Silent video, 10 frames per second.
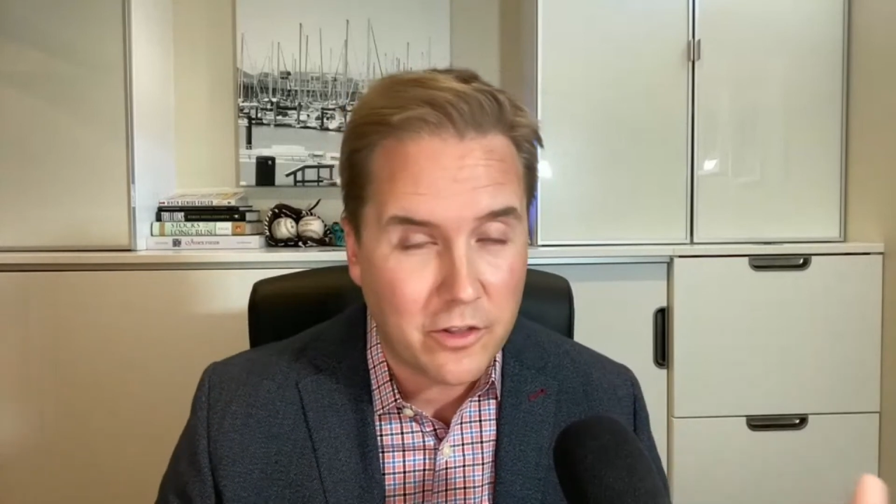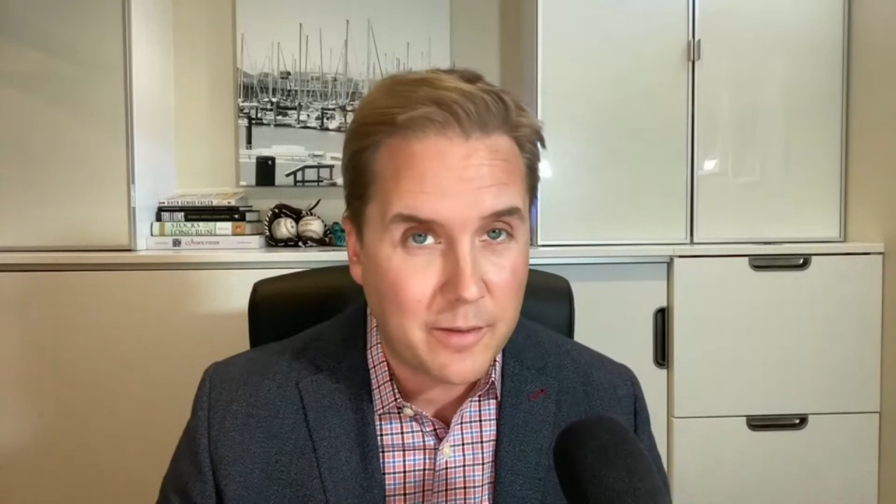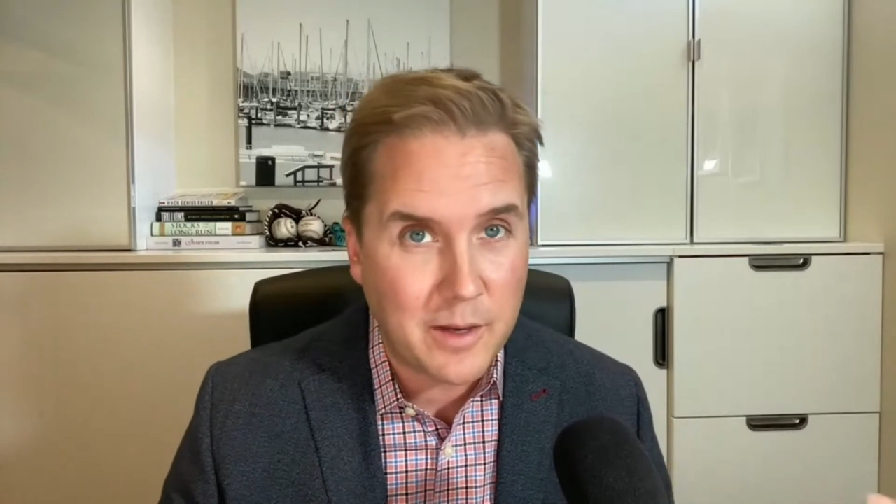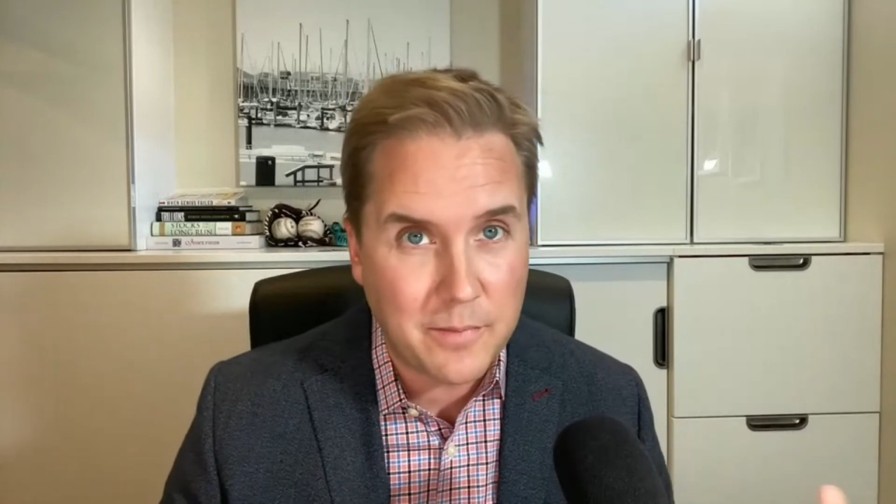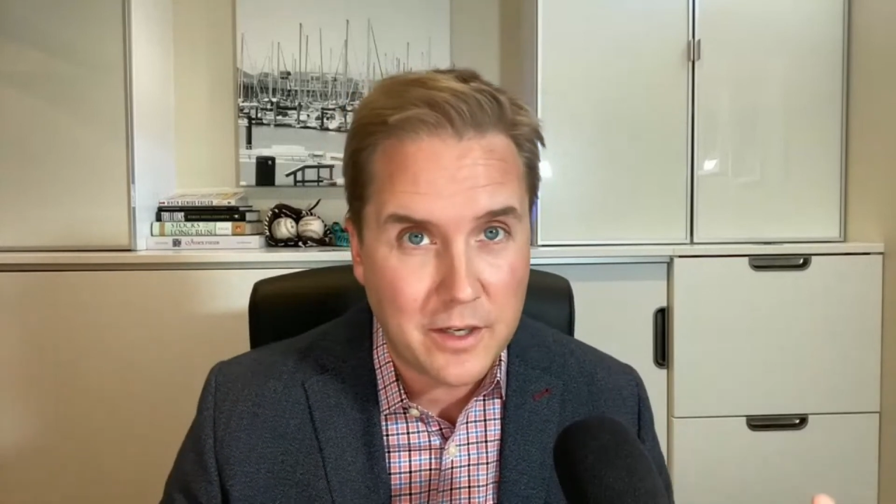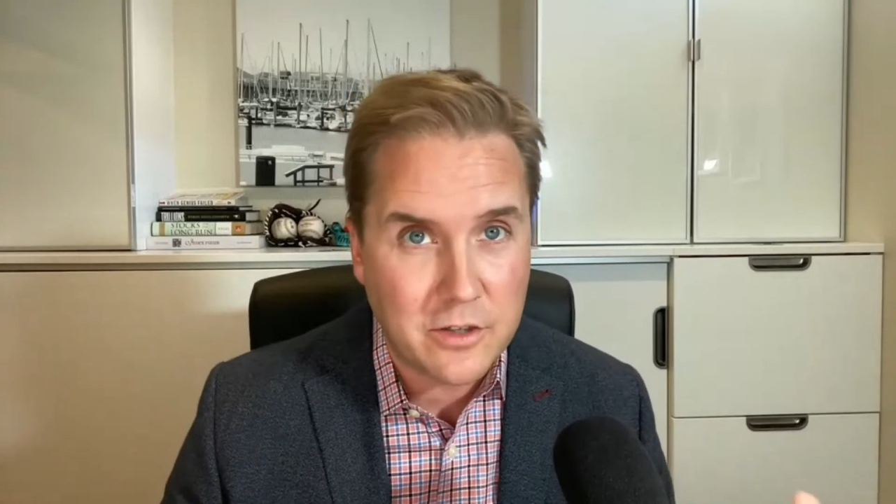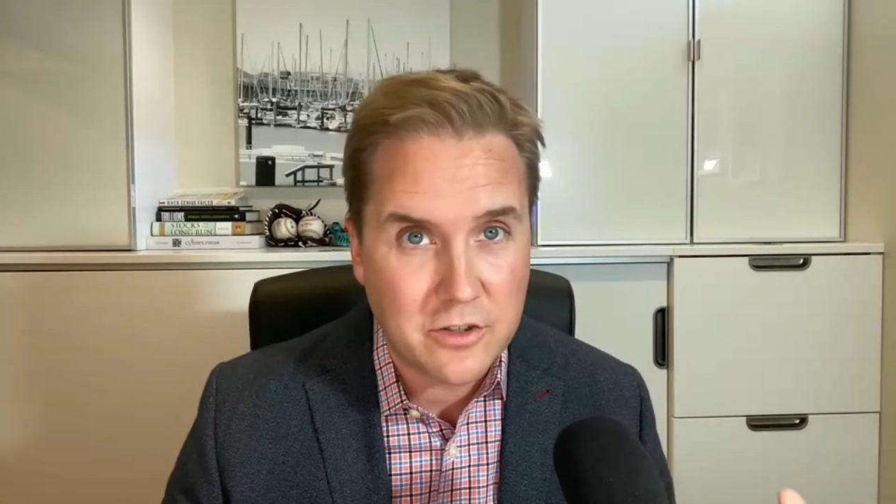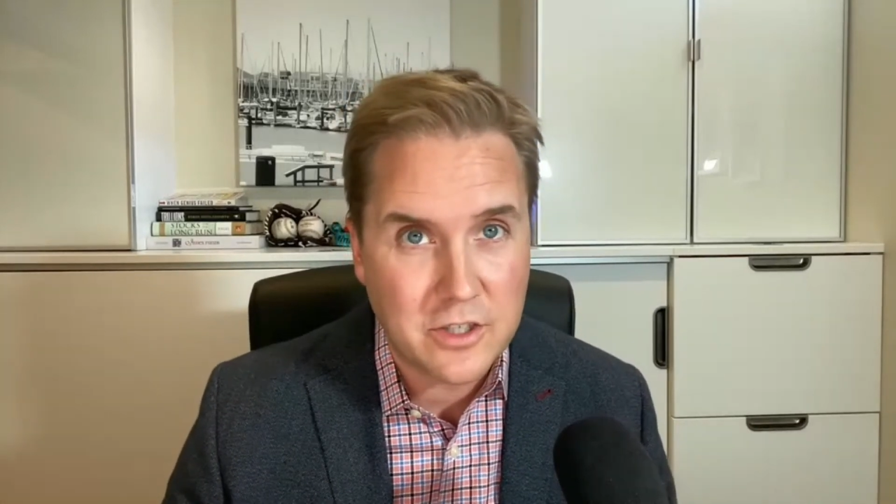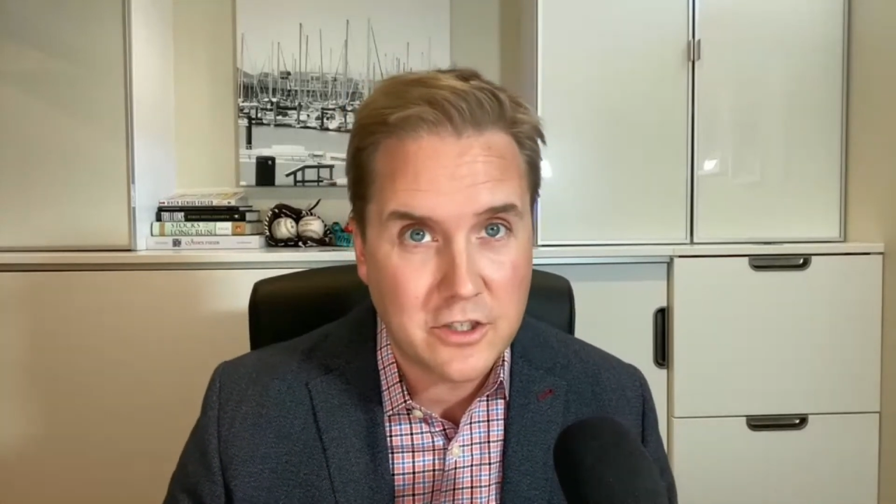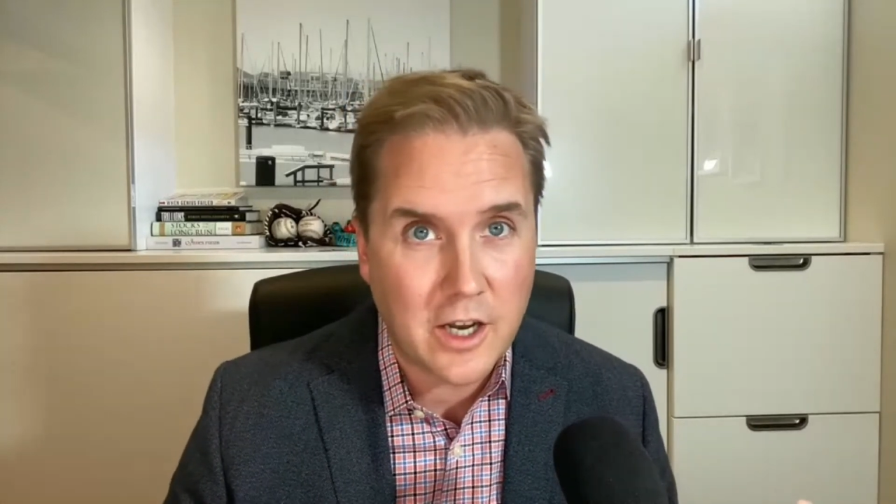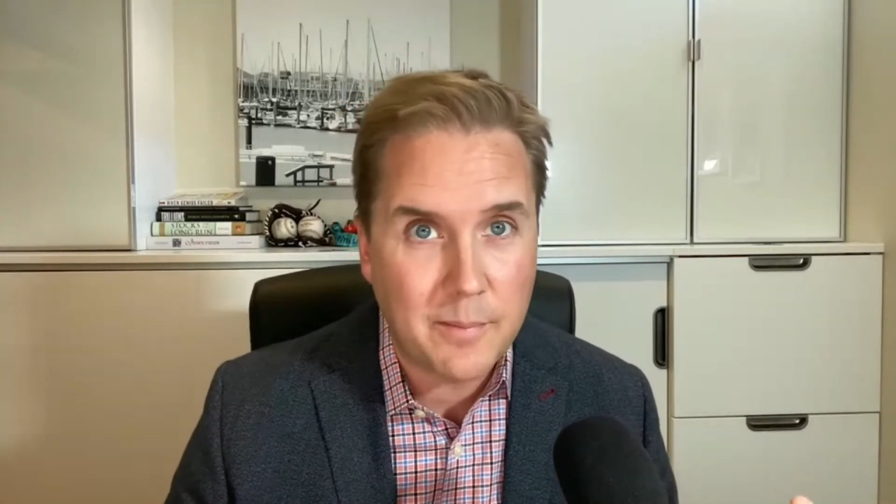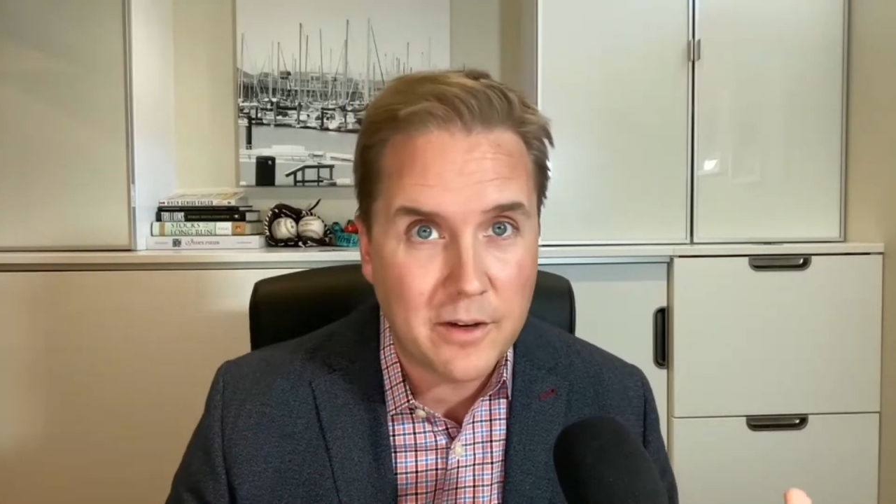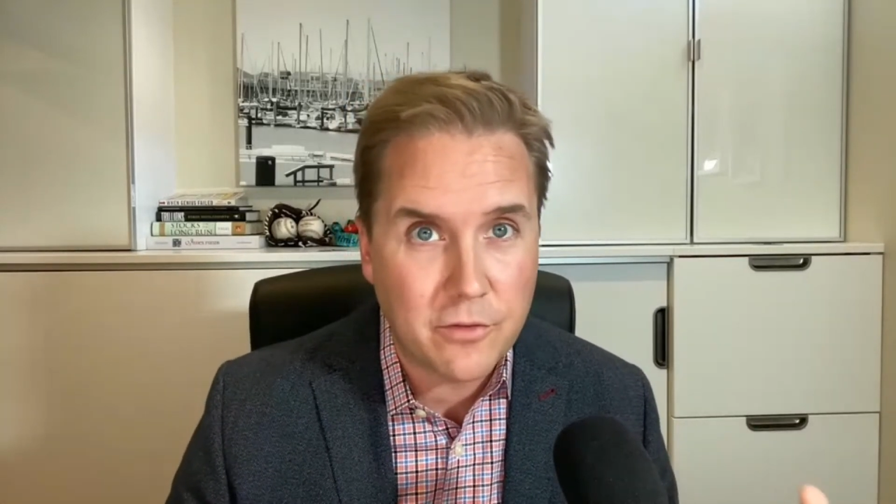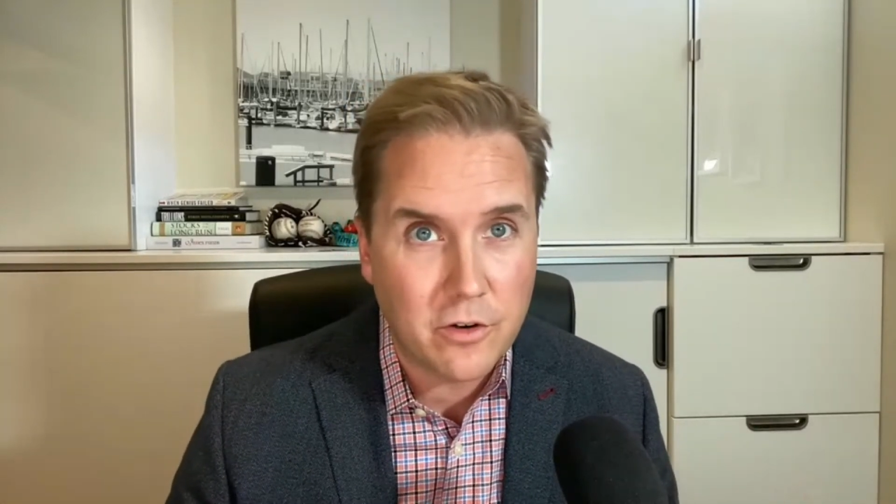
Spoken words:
That might be an interesting topic